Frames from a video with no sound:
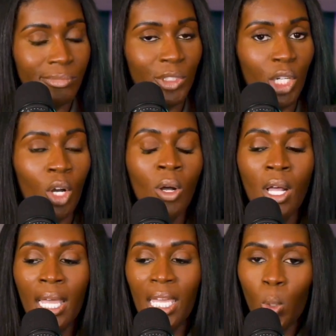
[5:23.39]
You know,
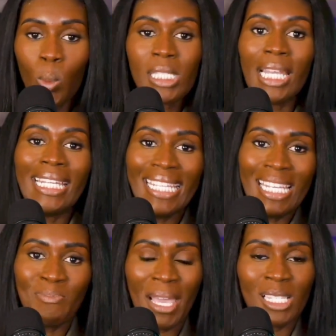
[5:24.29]
it was a
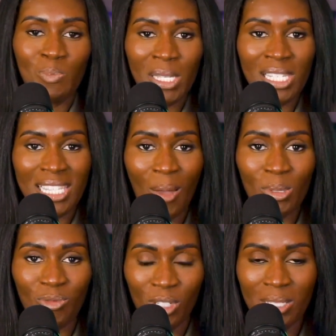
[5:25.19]
need-based business that I
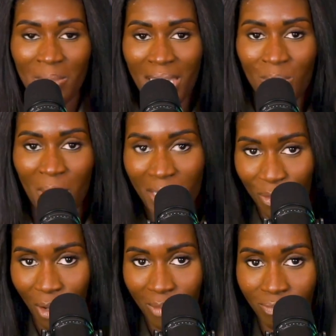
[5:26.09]
was really making money
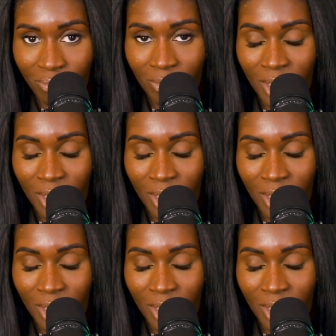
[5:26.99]
from.